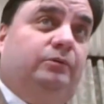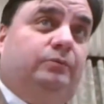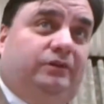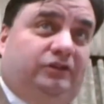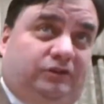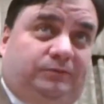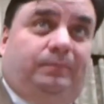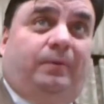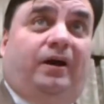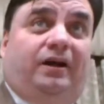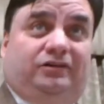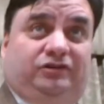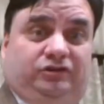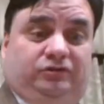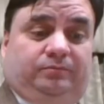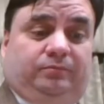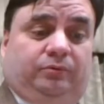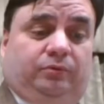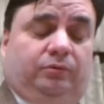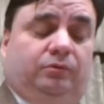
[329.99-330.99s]

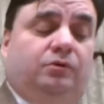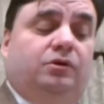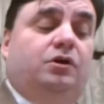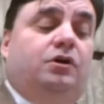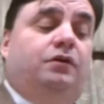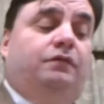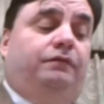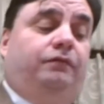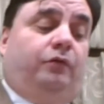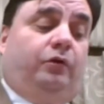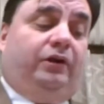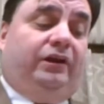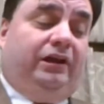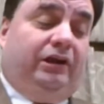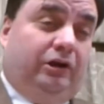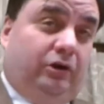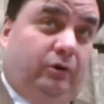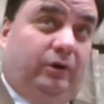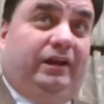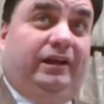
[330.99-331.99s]
responsible for
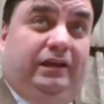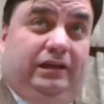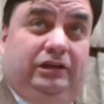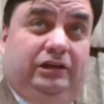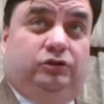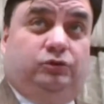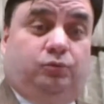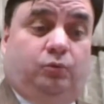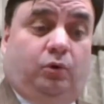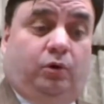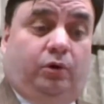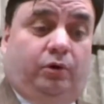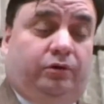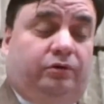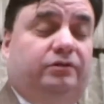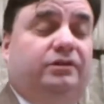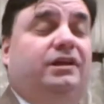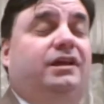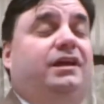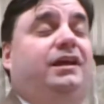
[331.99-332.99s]
hearing his
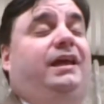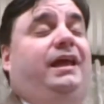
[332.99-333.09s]
word